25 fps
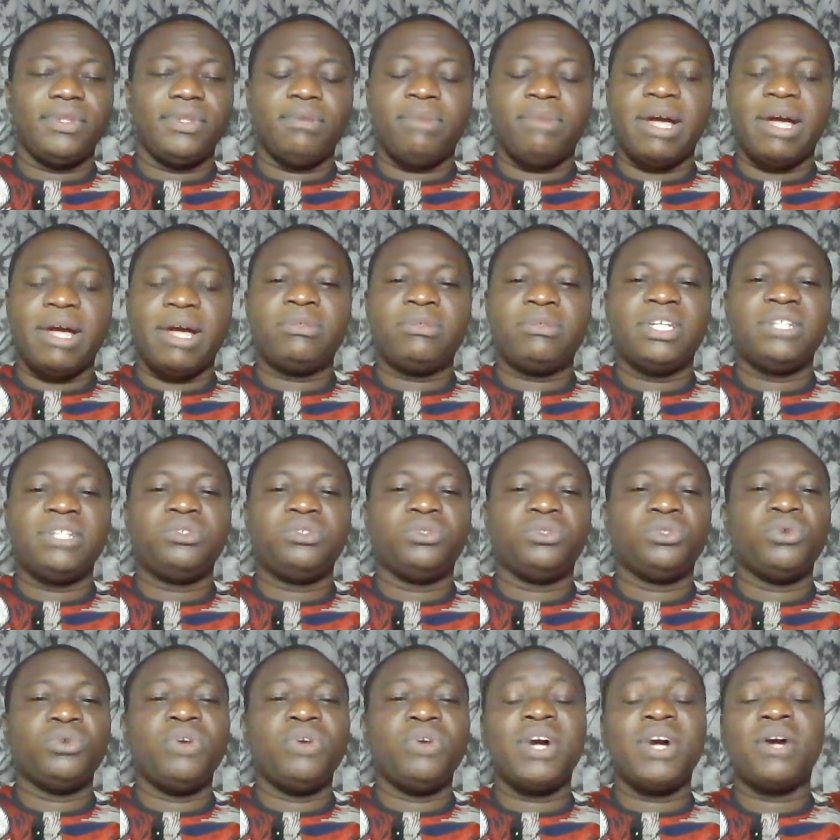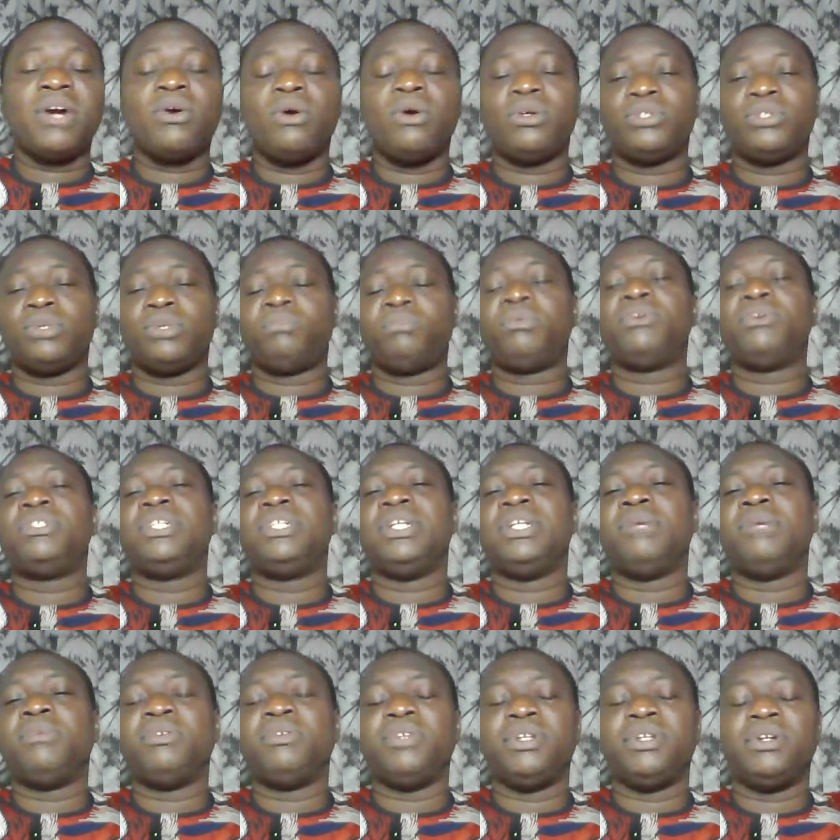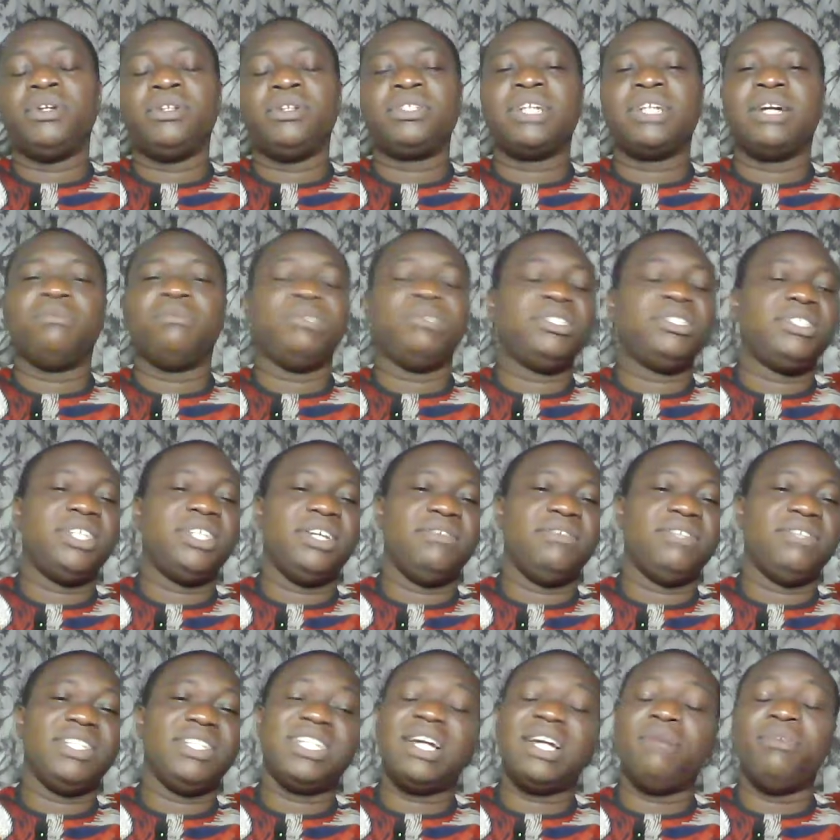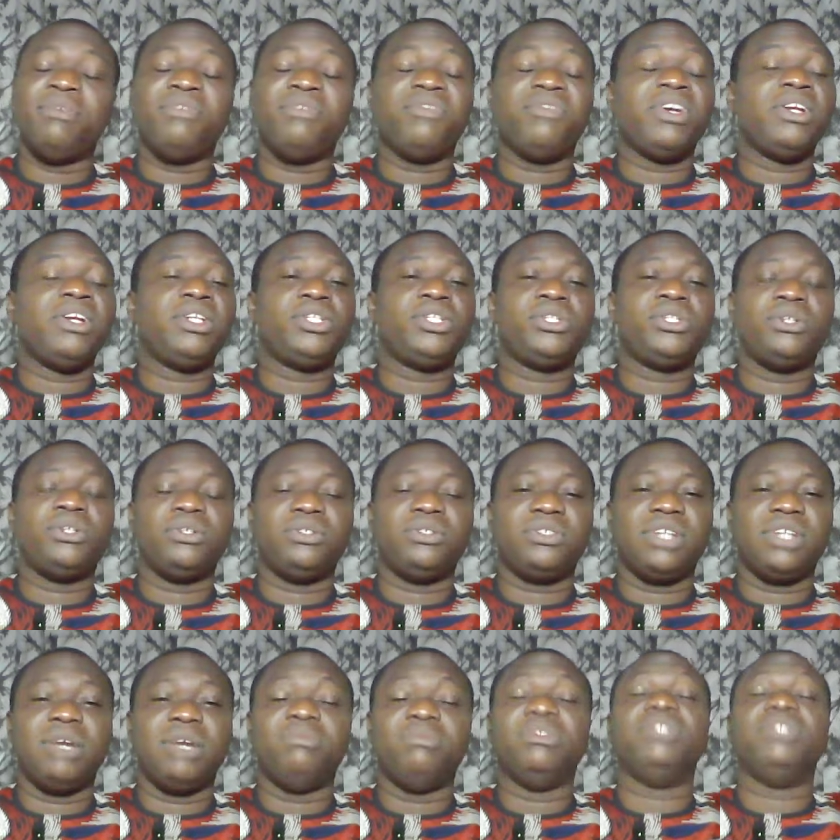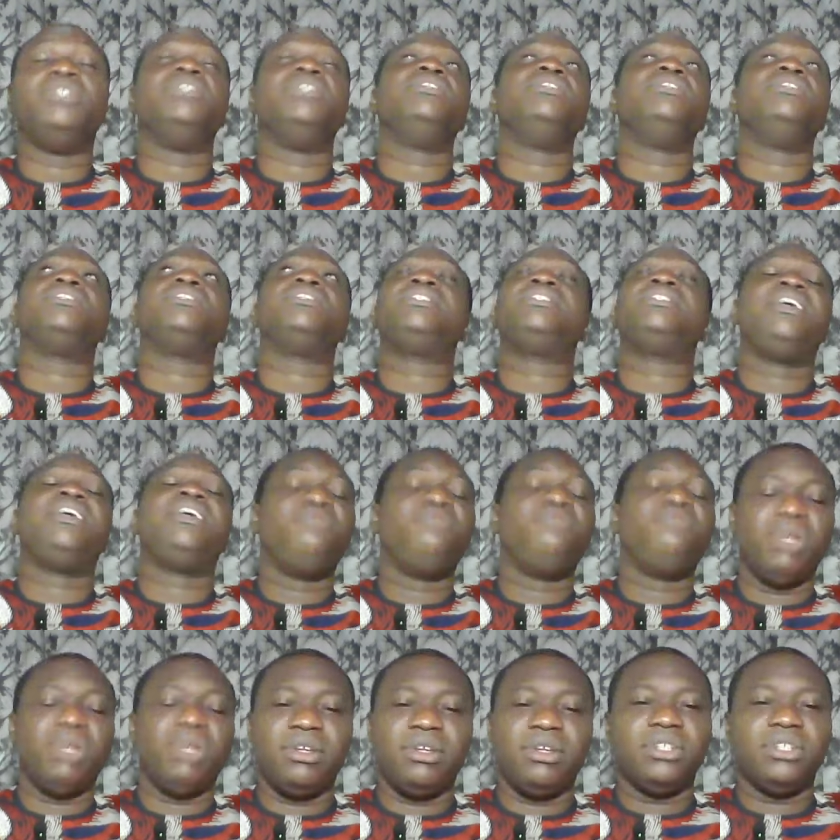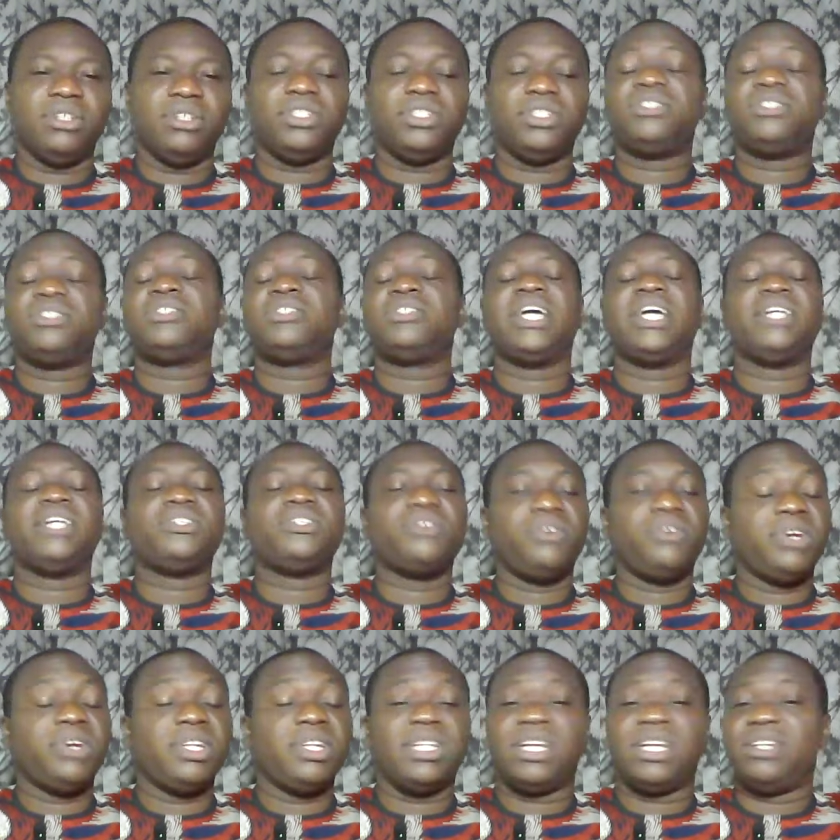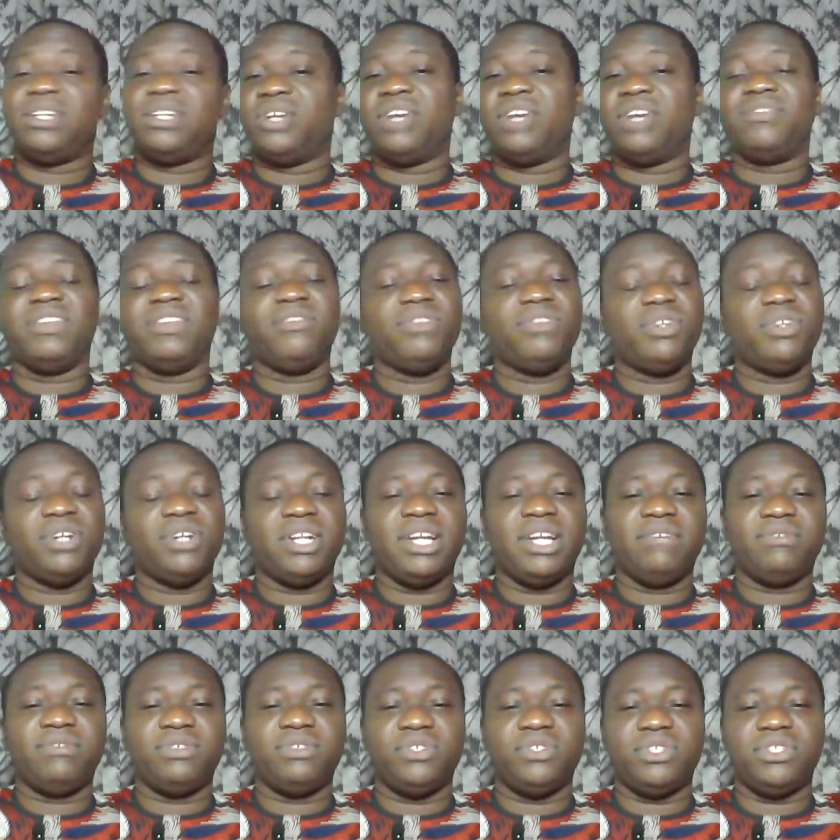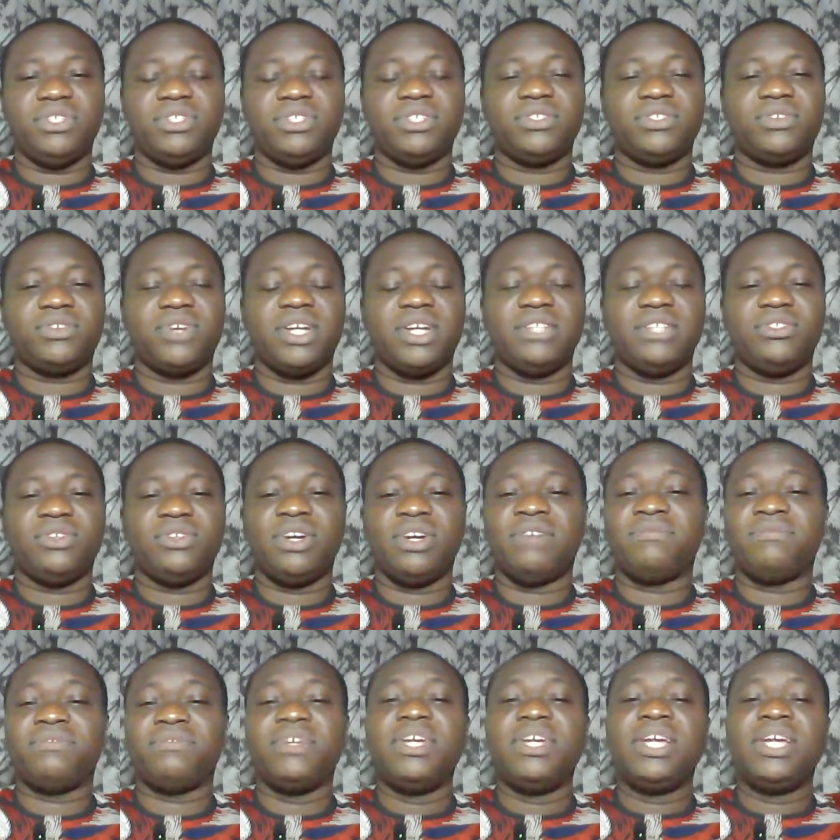The Bible says, Whosoever calls upon the name of the Lord can be saved. It can be very short. It can be Jesus save me. Jesus, I surrender. You have given your life to Jesus Christ. You have